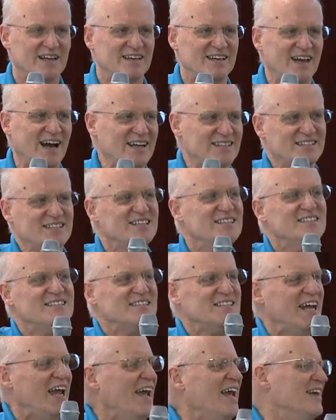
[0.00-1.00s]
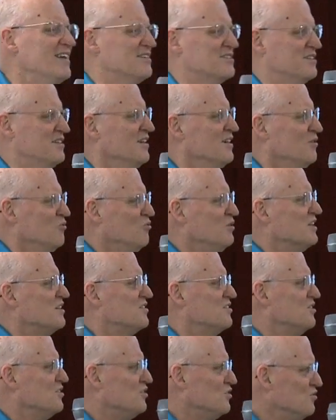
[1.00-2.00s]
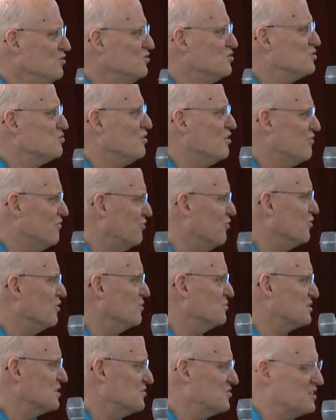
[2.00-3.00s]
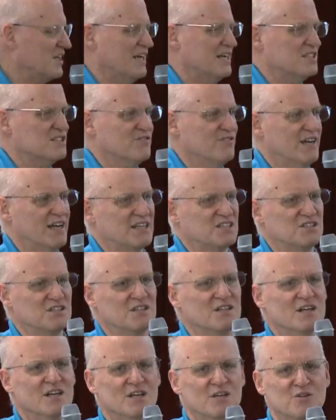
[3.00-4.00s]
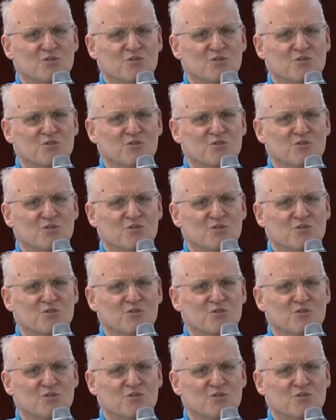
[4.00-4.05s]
not content with the usual forms of satisfaction,